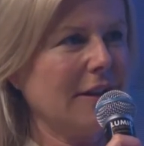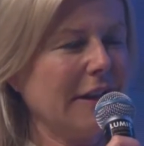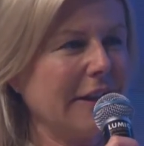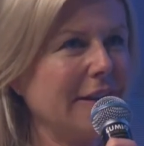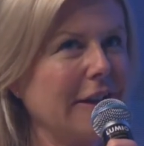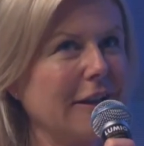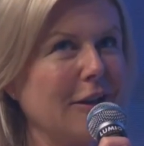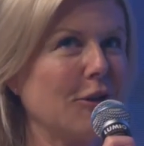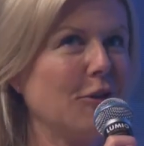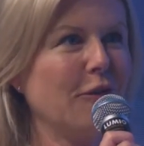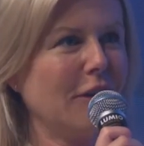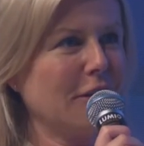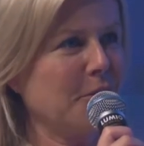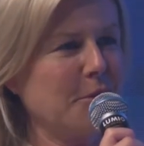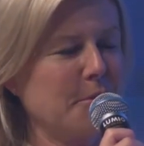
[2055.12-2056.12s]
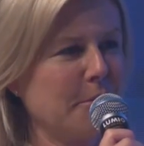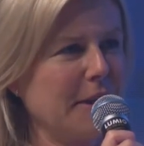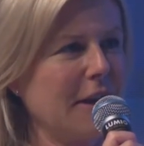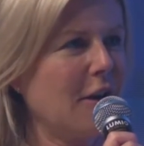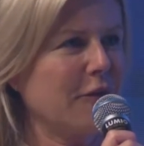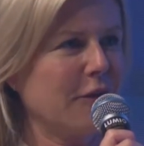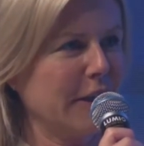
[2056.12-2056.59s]
that GlowFox would
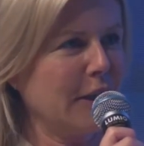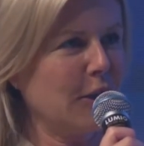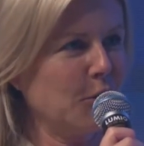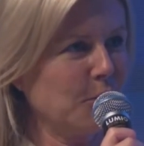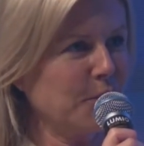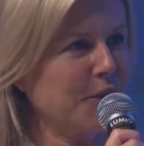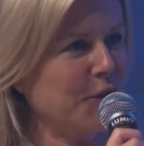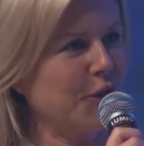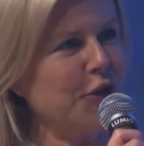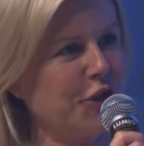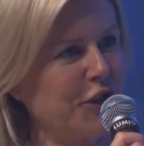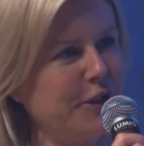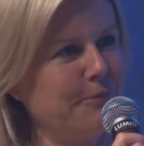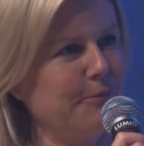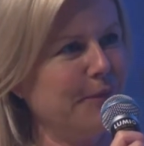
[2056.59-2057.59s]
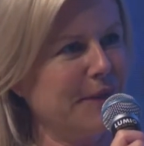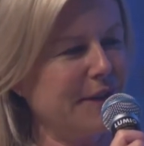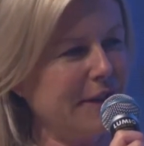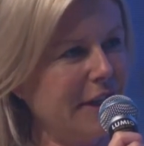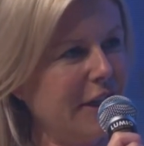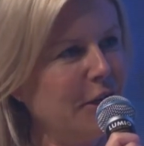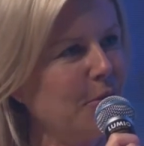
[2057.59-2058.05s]
be offering loans to gyms
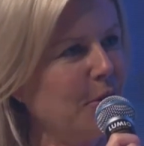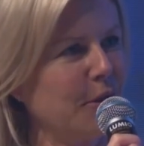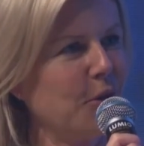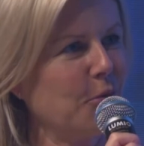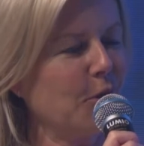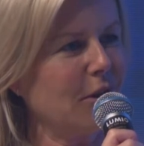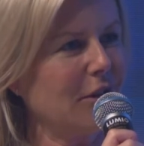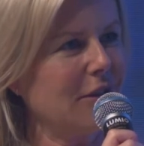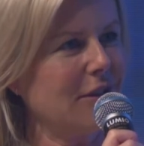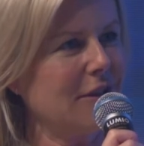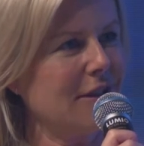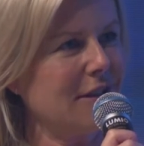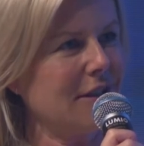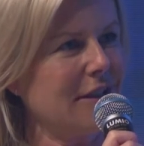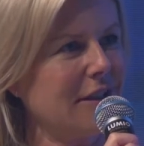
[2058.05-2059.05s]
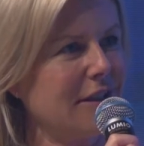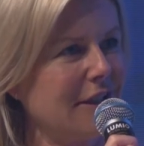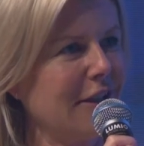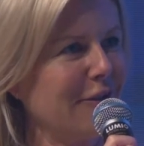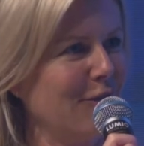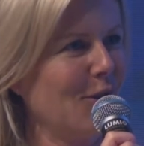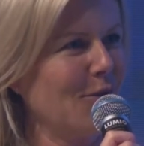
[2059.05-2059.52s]
anywhere in the world in a
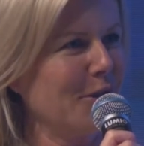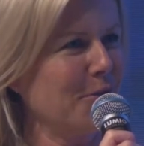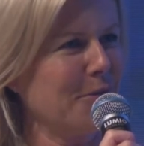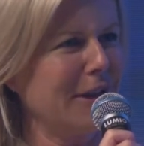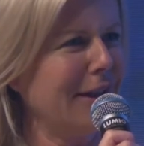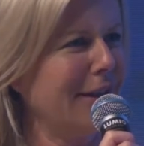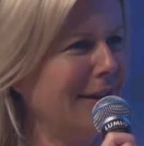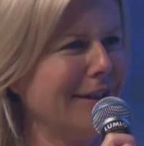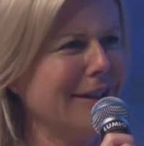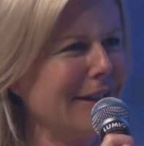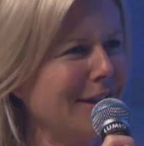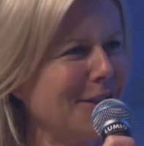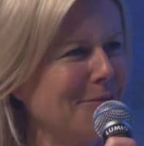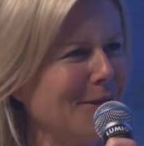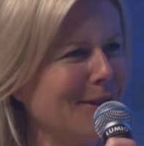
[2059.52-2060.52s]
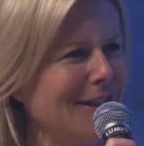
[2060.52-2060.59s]
tech-forward way on a dashboard?